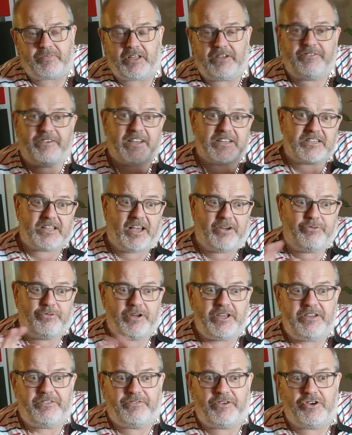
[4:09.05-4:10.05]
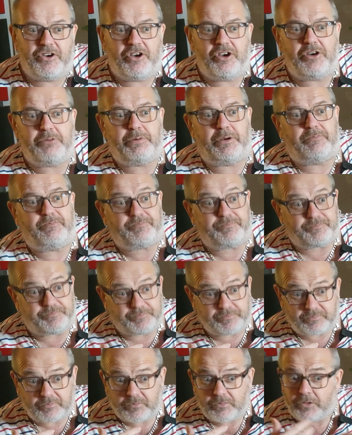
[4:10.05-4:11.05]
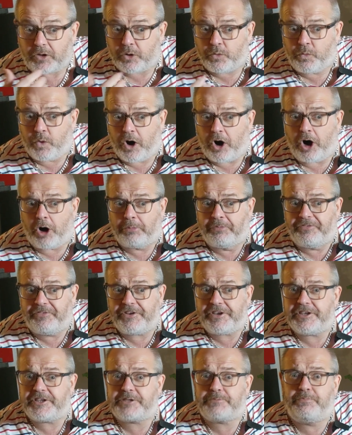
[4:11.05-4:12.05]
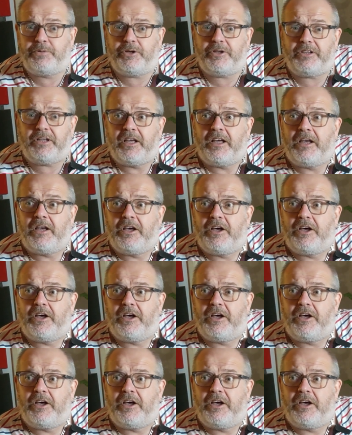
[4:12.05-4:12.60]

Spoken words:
Effects like reverb were obvious, but